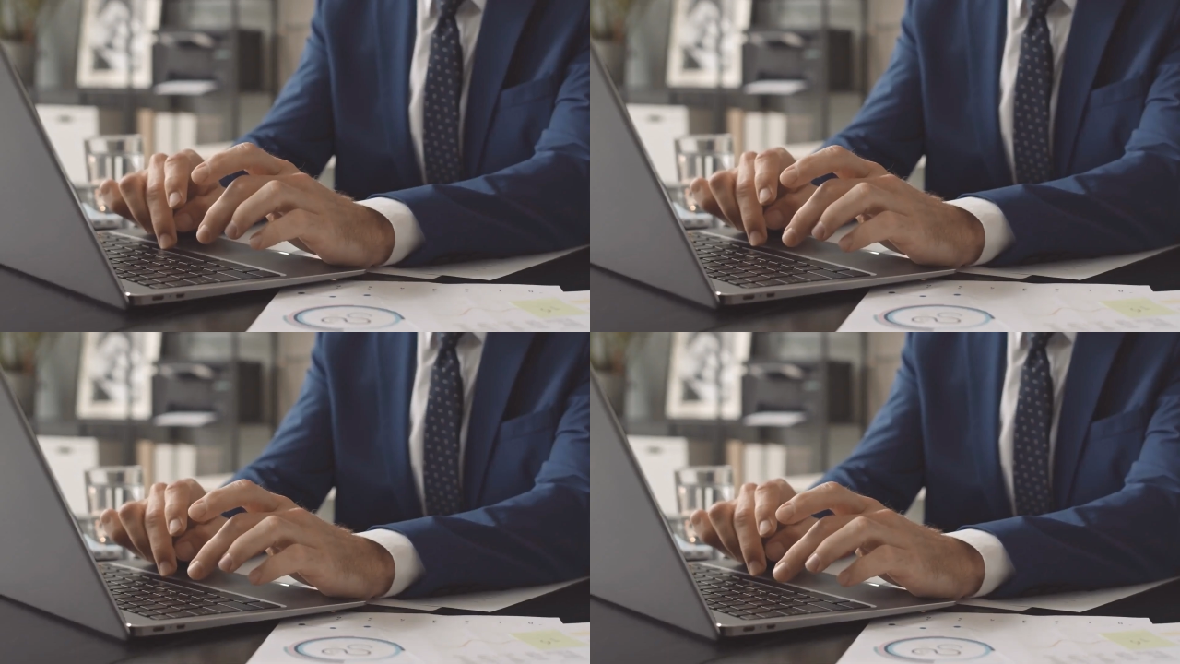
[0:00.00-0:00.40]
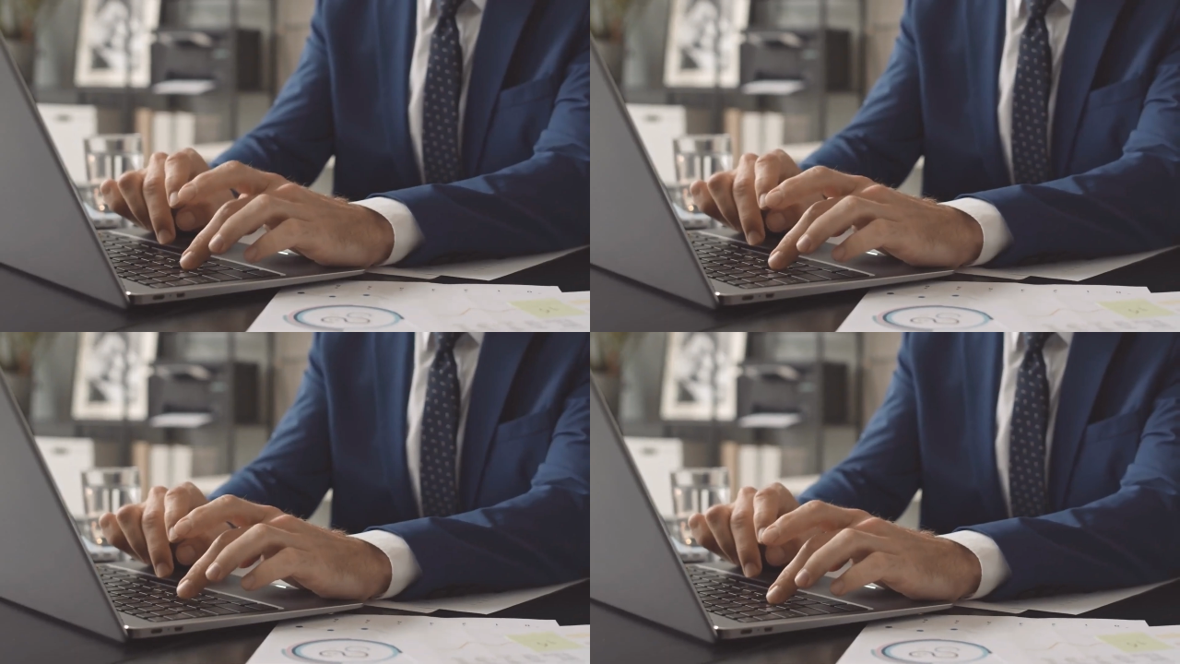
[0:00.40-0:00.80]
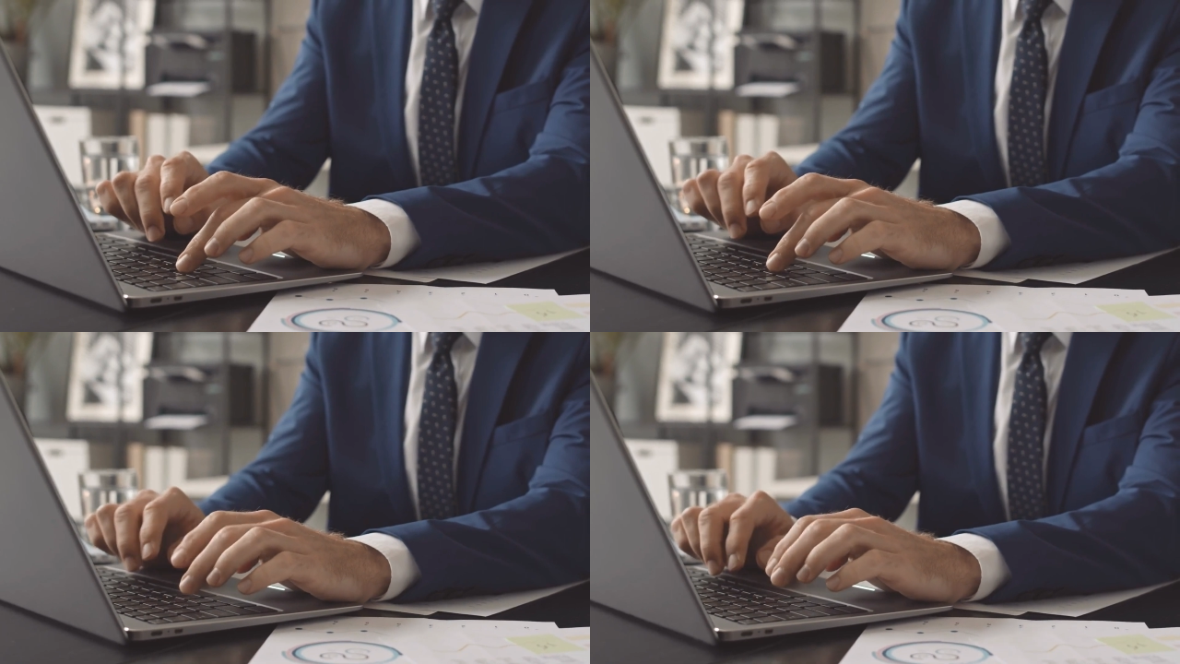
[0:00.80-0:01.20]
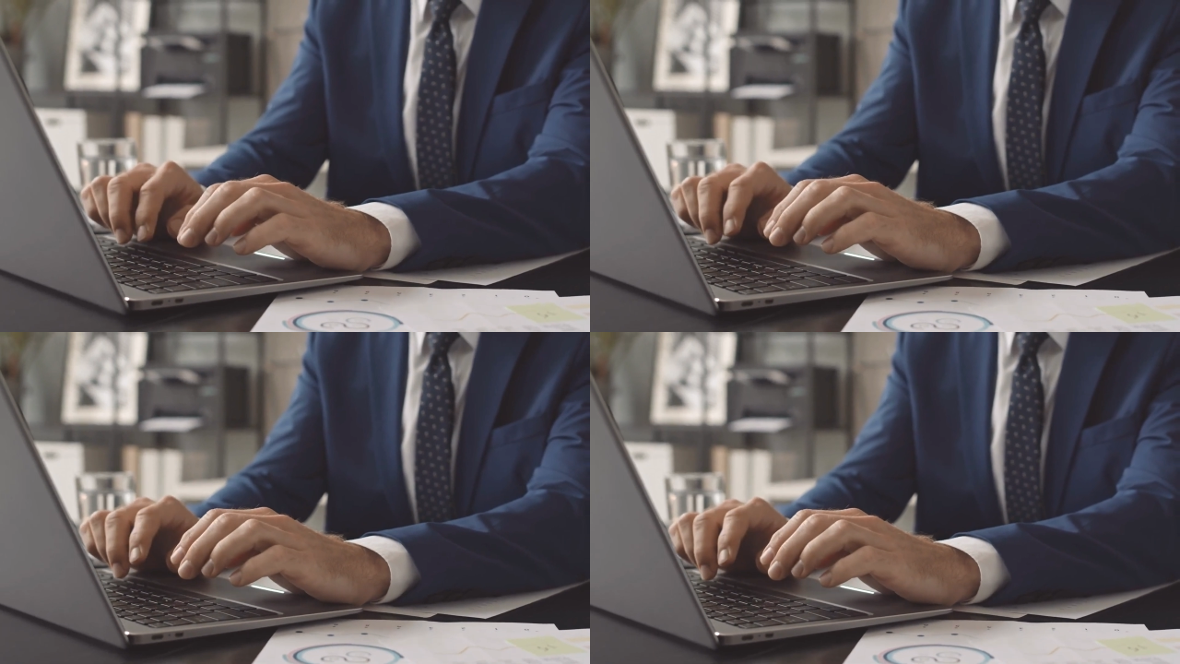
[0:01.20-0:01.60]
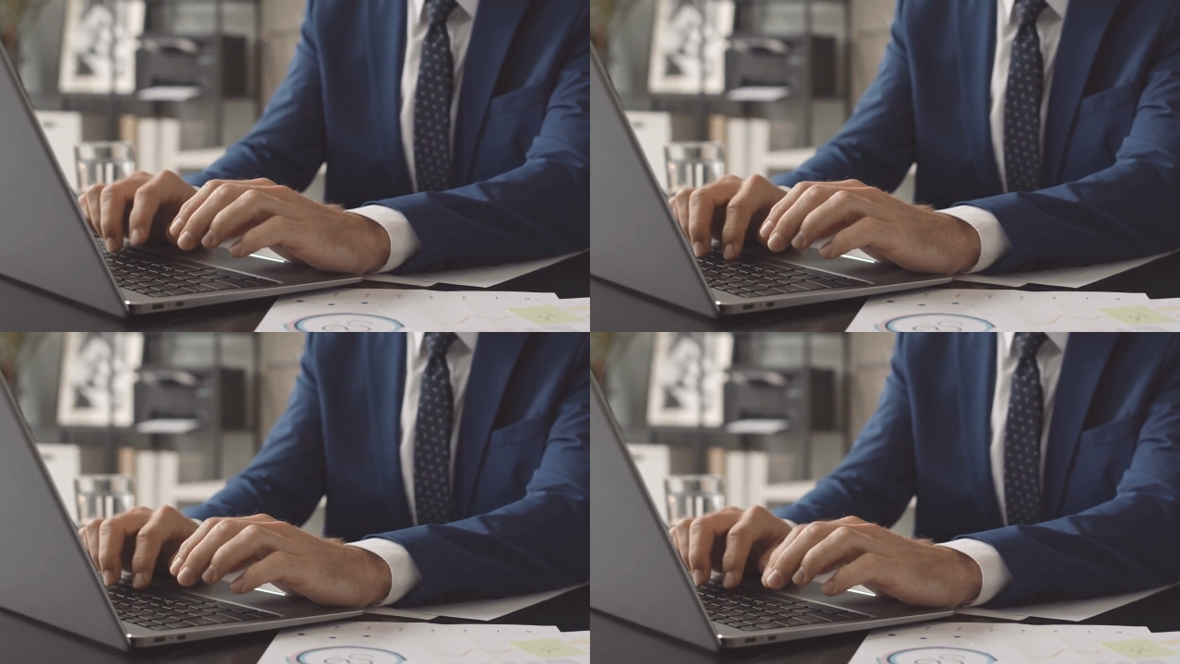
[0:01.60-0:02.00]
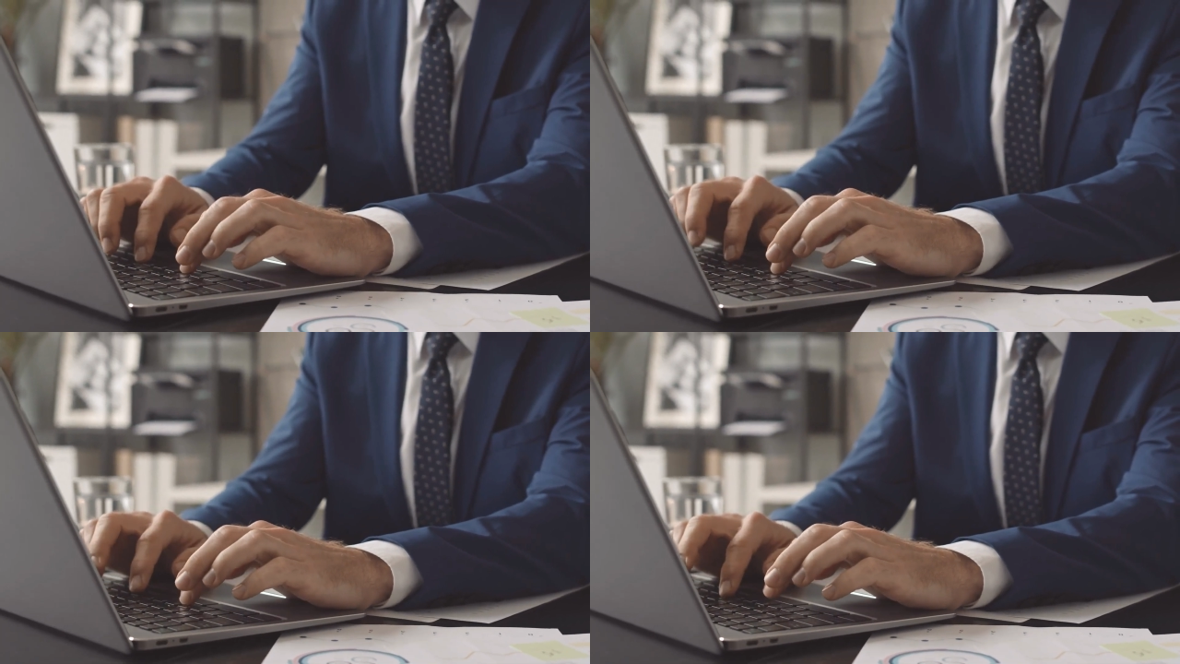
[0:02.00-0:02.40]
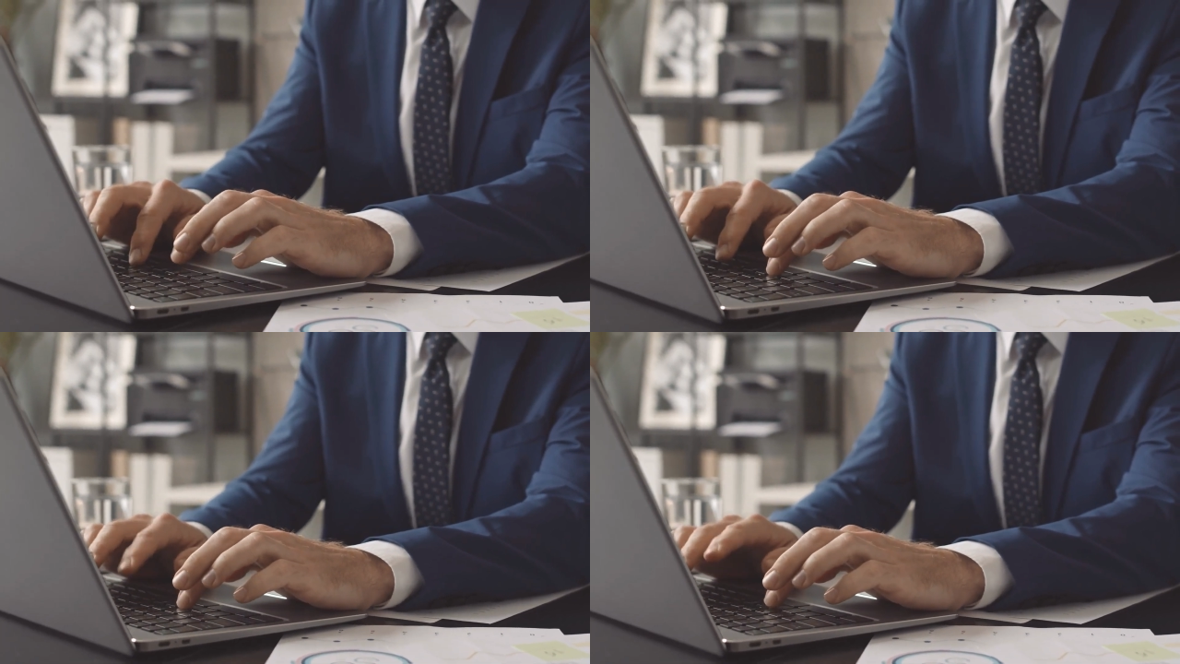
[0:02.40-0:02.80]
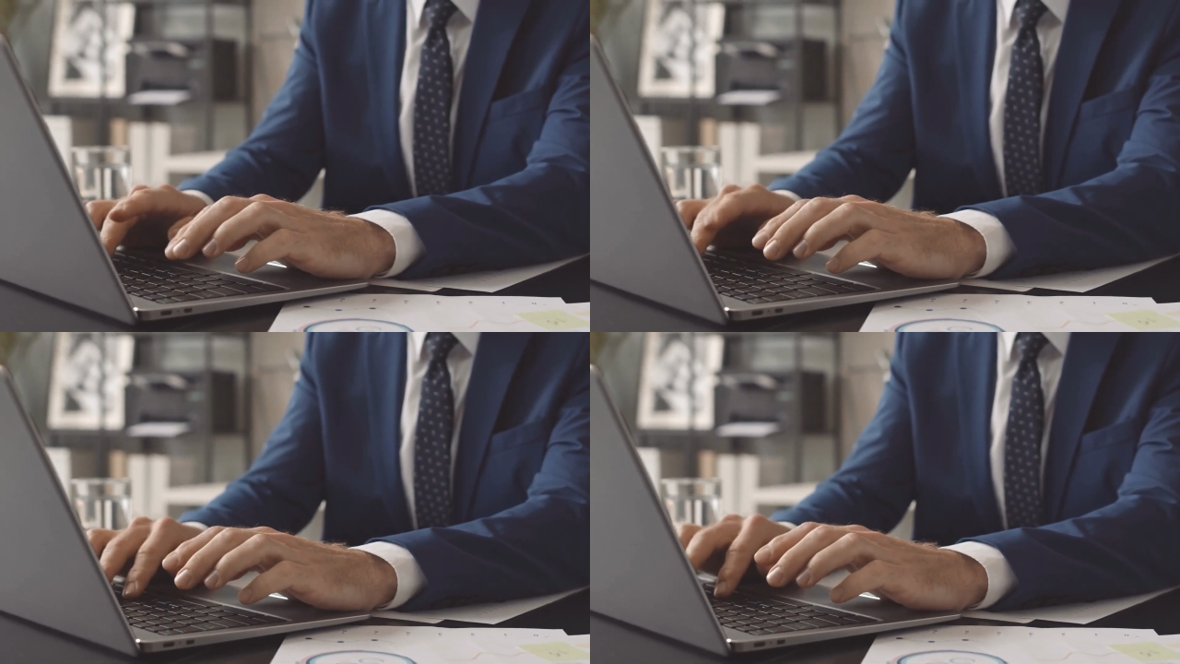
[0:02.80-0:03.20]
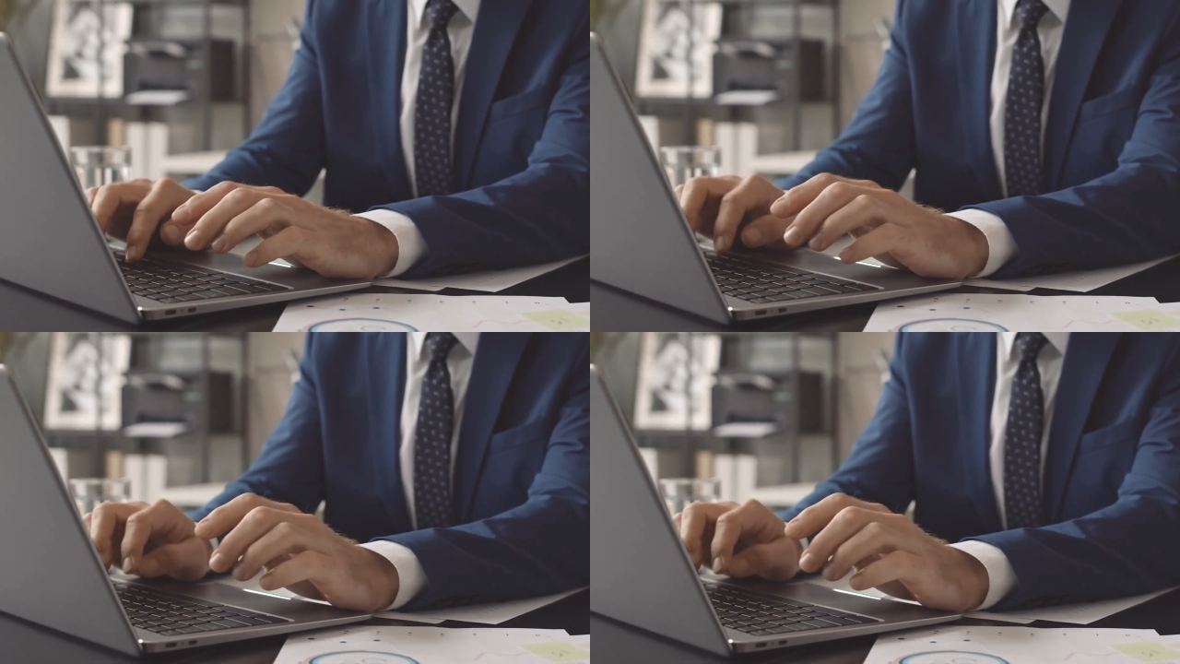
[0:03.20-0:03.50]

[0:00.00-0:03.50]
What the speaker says: [unreadable: no face in view]